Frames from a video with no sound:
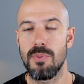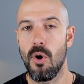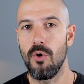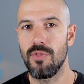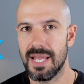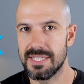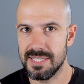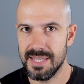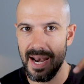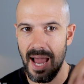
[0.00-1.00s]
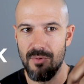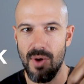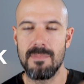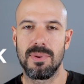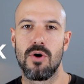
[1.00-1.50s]
All the links to that are
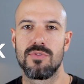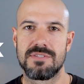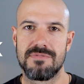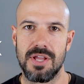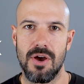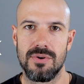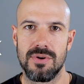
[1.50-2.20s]
right below this video.